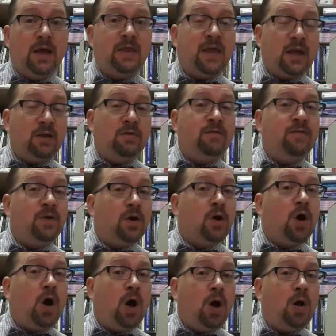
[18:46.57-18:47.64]
that you feel
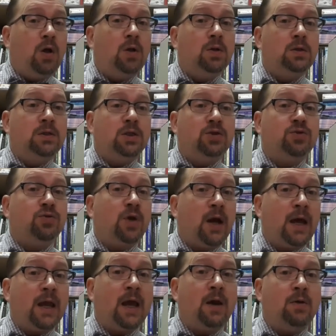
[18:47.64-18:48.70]
called to
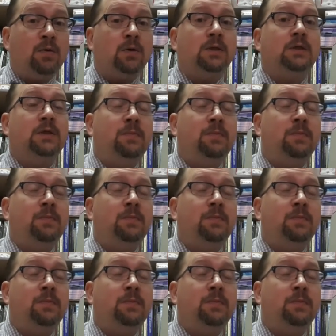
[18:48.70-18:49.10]
try out,